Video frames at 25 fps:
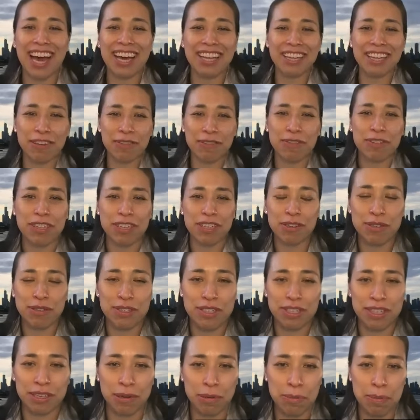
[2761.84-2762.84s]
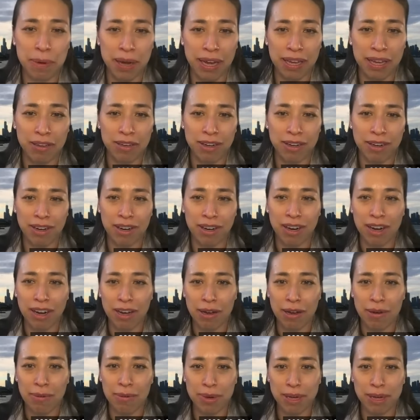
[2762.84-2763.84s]
I lived close to Baylor
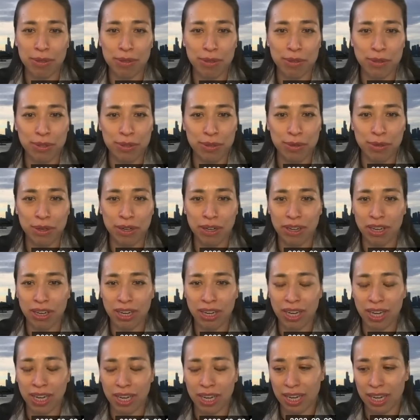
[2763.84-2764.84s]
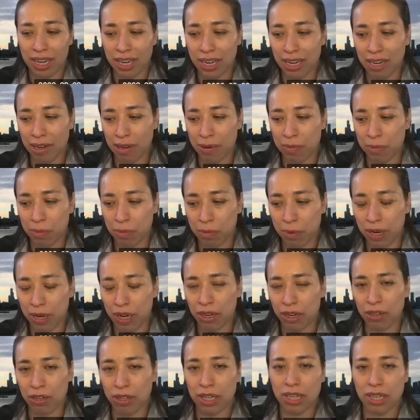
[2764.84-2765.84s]
Medical School um,
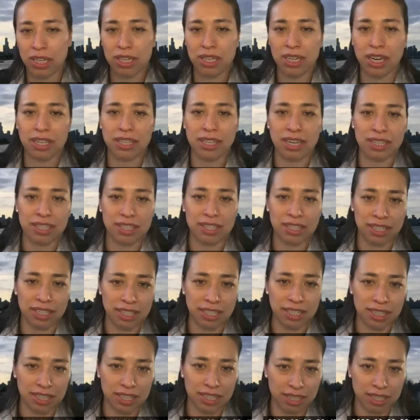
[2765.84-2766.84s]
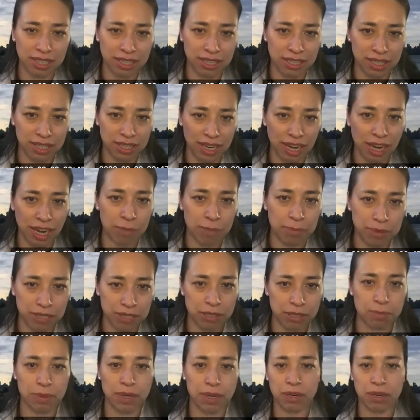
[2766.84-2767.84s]
well, not technically the
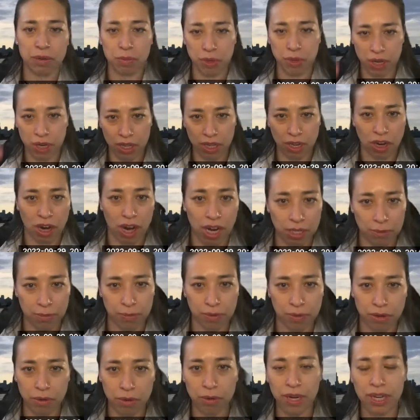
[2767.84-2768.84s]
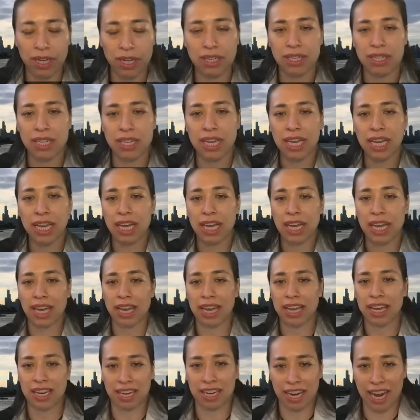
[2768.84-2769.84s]
campus, but where their hospital was.
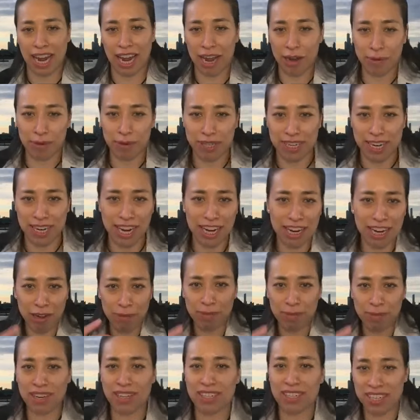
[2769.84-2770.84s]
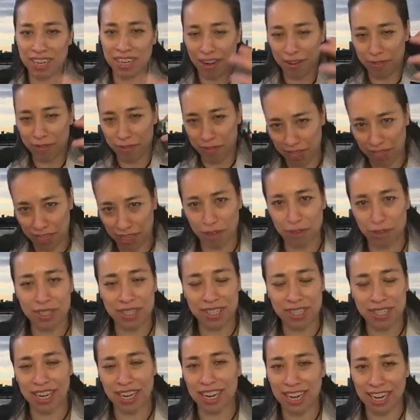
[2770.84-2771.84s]
And I would take all my stuff and go
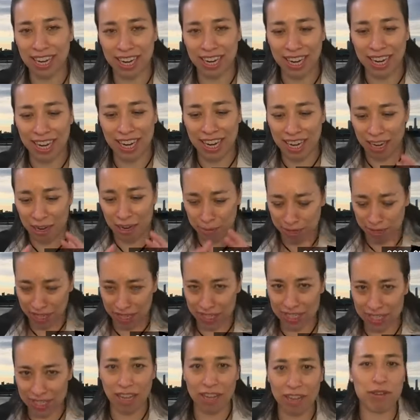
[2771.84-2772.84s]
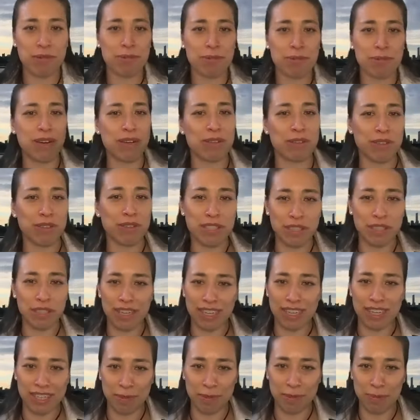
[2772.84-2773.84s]
study amongst other medical
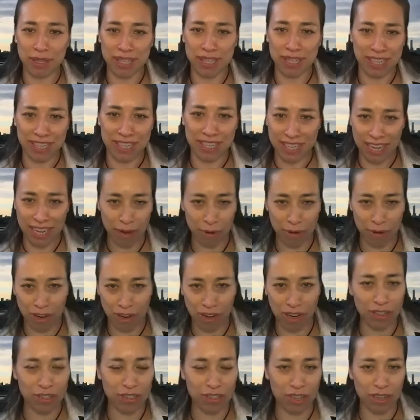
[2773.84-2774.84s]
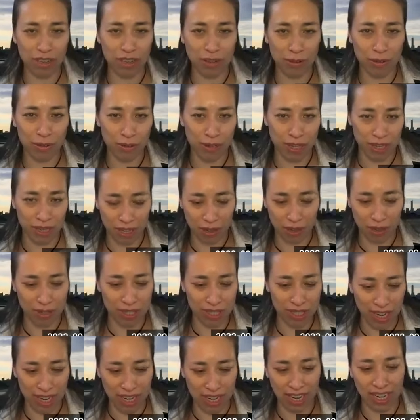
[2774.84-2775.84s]
students because they were also, you know,
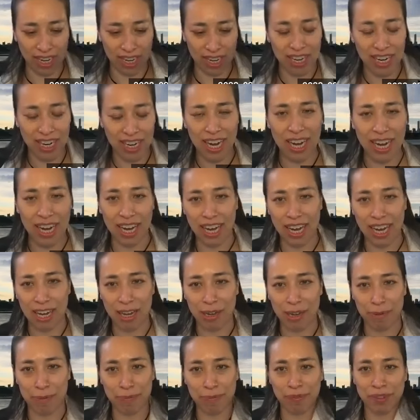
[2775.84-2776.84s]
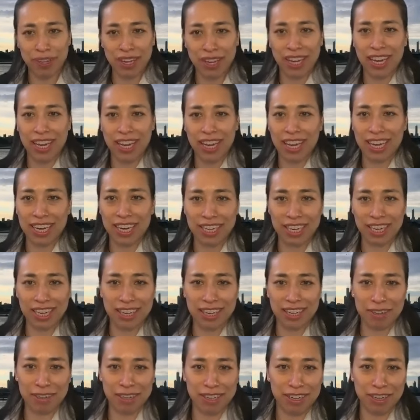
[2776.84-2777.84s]
studying. Um, and,
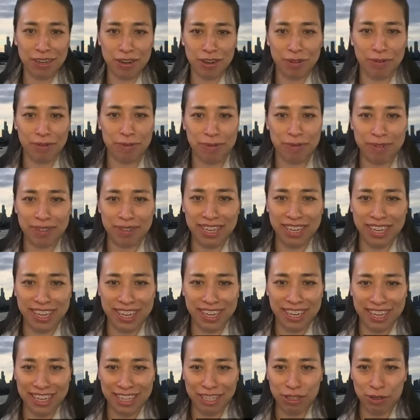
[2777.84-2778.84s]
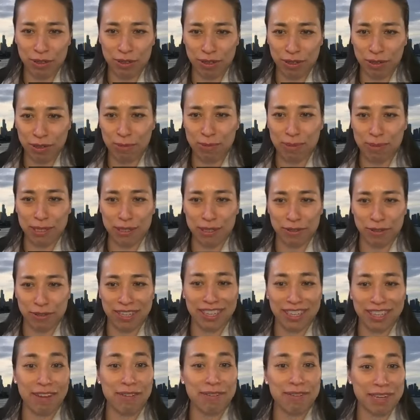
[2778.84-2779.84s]
uh, you know, it's true,
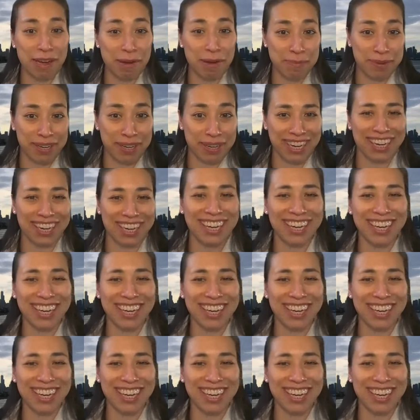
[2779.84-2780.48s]
misery loves company.